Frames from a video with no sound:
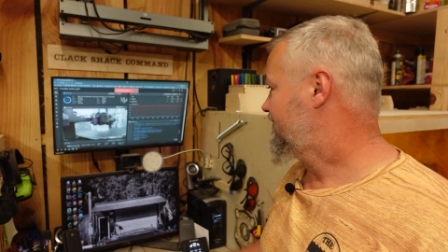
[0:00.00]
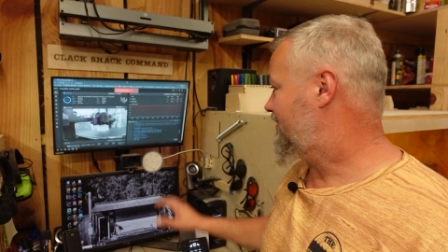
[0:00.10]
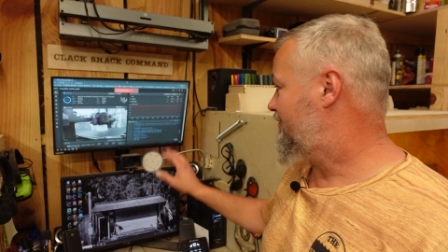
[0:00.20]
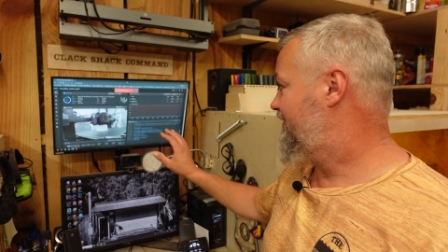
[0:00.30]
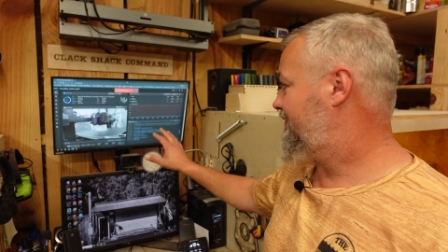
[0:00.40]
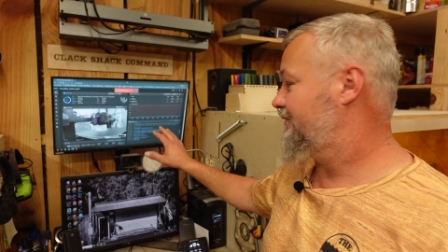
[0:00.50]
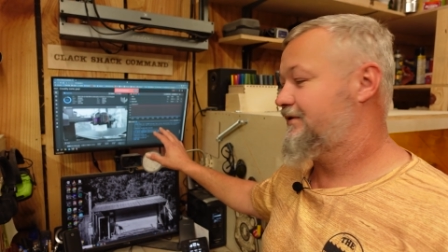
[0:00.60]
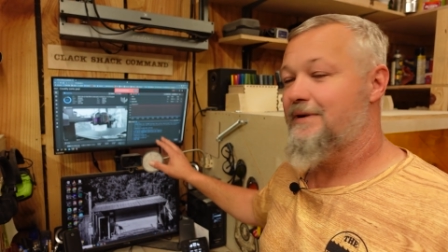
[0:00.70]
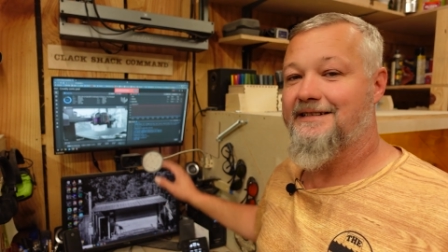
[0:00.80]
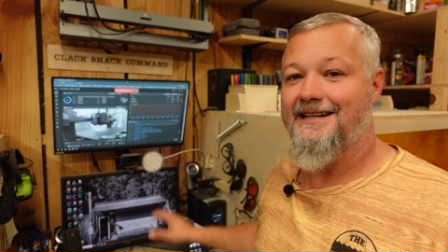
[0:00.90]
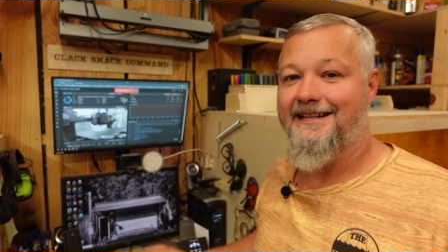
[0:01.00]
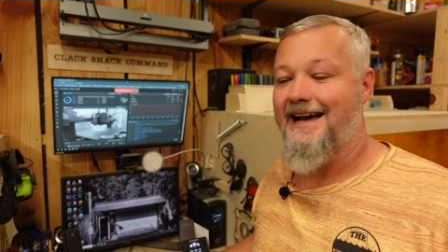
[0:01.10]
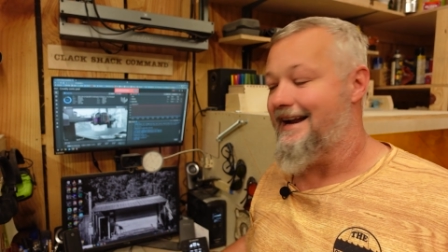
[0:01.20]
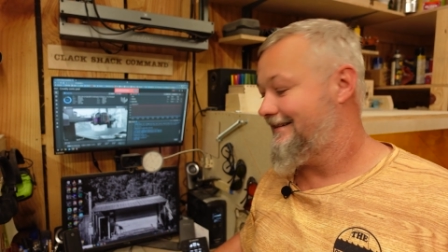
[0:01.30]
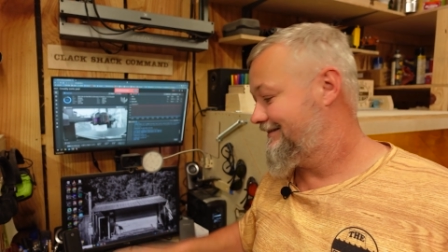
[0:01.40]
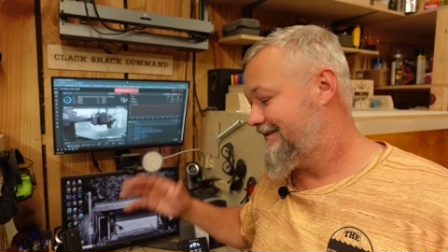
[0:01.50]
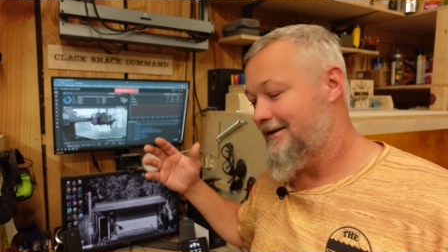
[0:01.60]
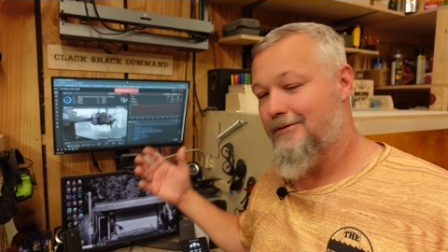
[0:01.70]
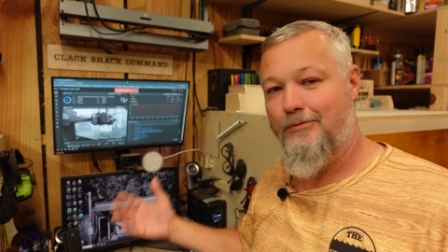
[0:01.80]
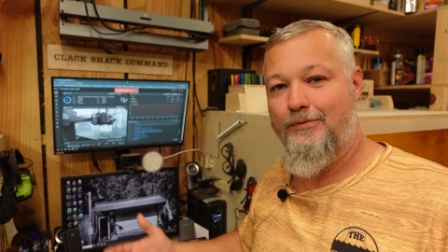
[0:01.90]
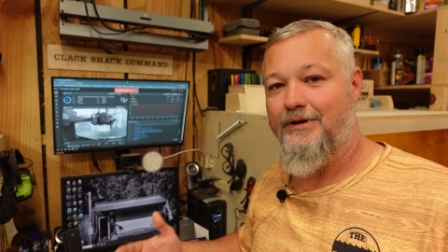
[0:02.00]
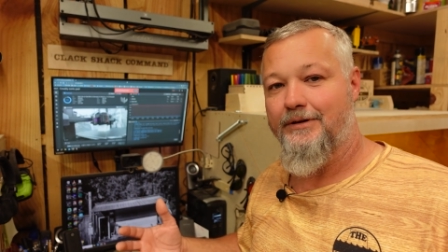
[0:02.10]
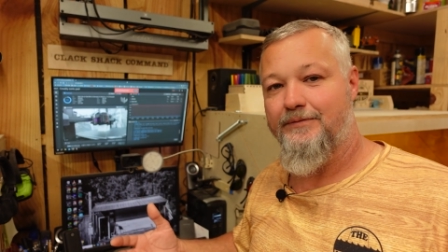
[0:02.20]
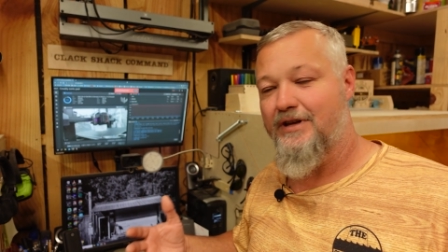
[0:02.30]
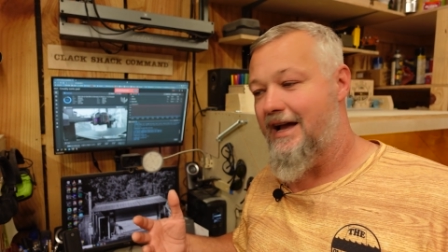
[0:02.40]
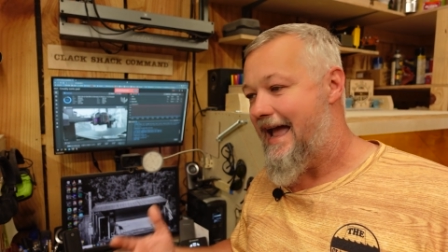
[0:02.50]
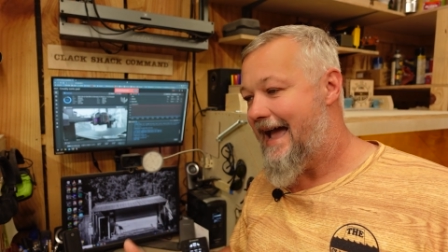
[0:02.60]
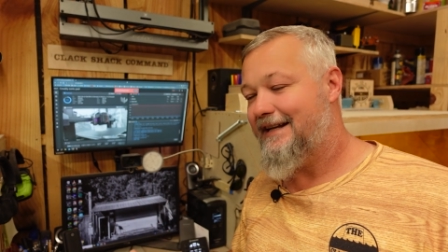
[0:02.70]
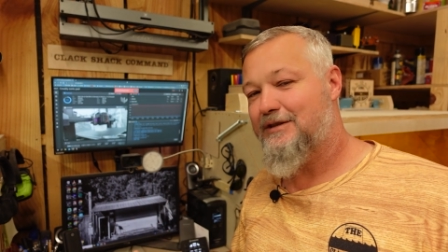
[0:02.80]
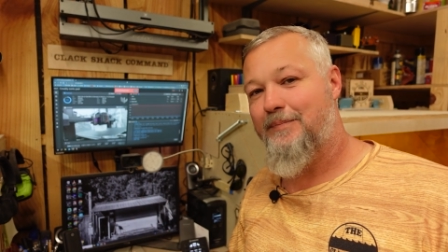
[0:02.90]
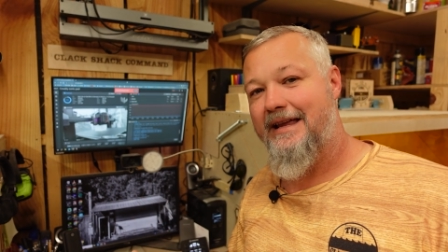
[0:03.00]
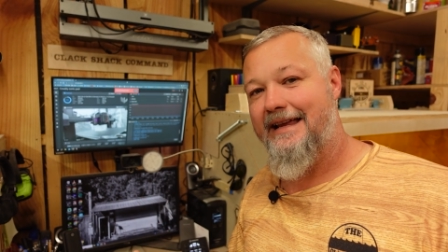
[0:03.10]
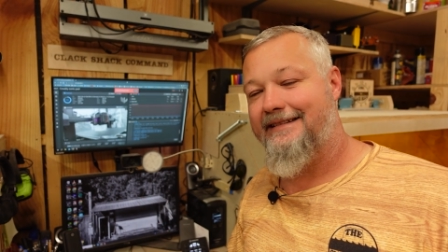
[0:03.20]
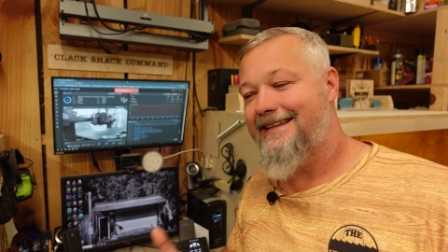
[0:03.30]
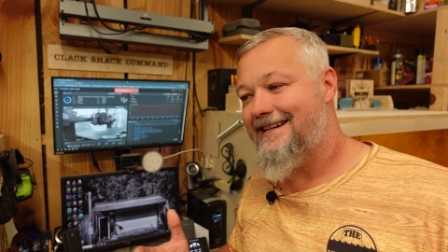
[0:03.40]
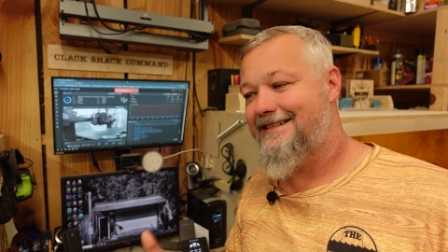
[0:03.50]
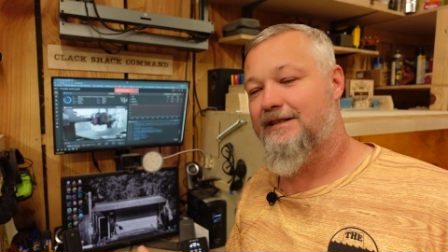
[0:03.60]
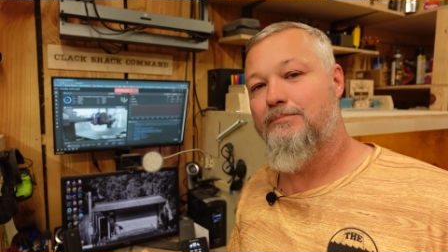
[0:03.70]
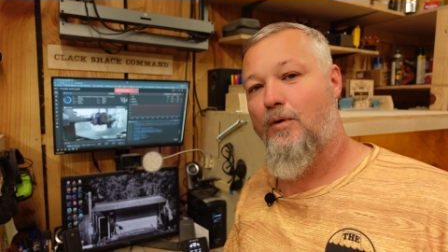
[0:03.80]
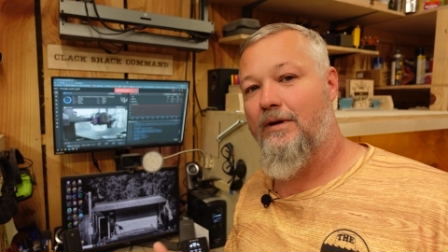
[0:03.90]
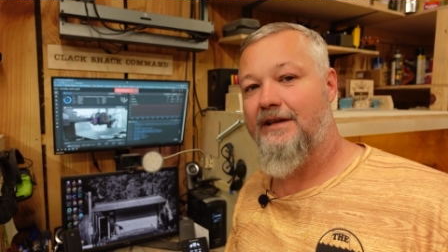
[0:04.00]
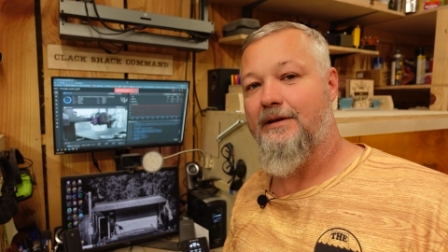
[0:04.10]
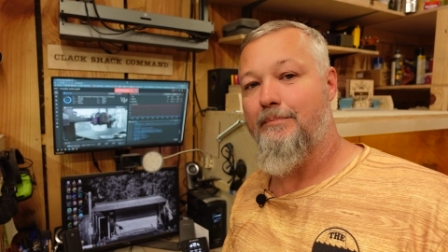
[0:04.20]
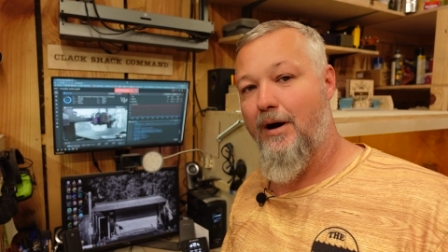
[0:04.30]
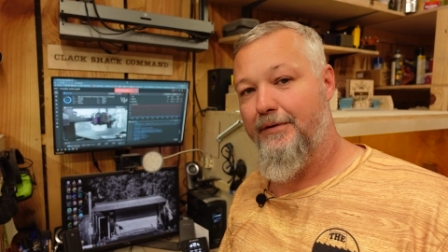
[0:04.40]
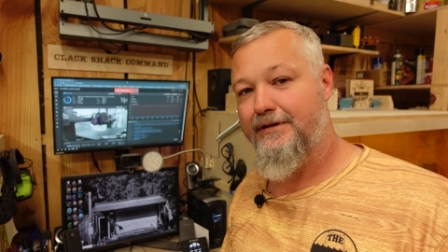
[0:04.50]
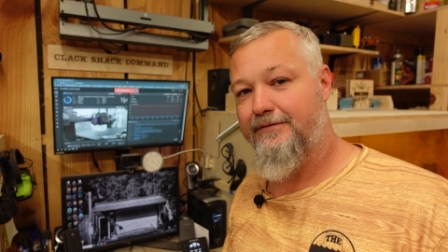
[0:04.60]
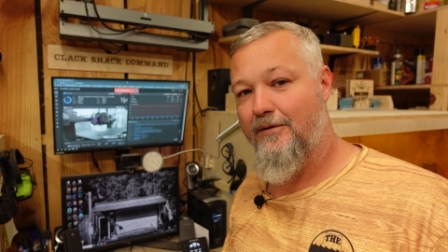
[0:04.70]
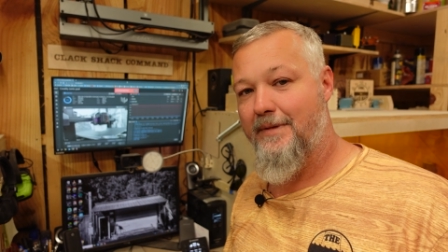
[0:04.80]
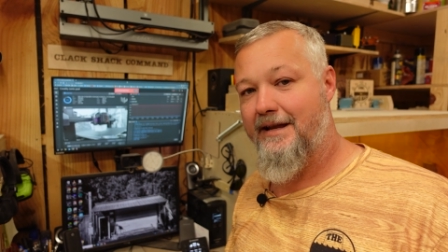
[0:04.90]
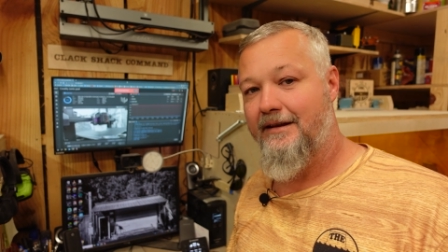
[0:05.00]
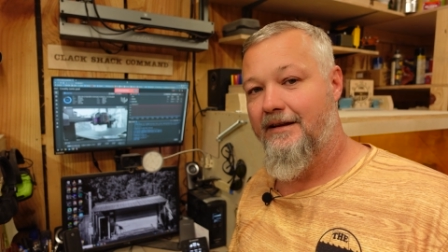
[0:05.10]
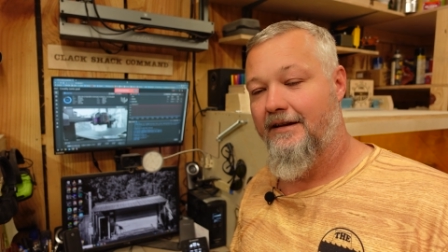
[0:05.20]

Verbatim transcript: So this was the reason I got it. So the, the added speed, that's just more or less a bonus for me.